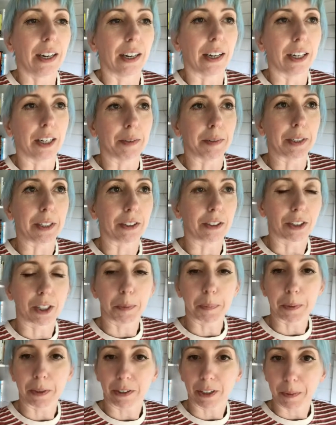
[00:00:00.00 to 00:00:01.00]
and there's a
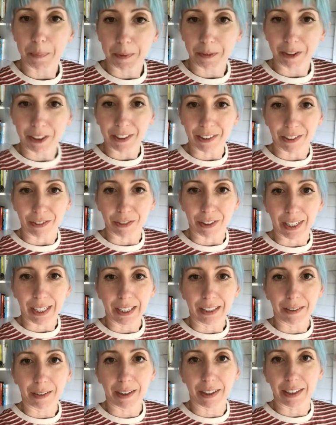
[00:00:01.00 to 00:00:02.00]
couple of reasons for
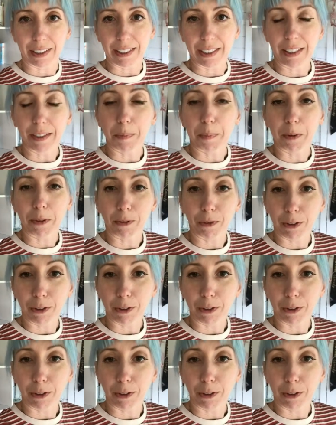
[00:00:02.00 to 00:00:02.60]
that, I think.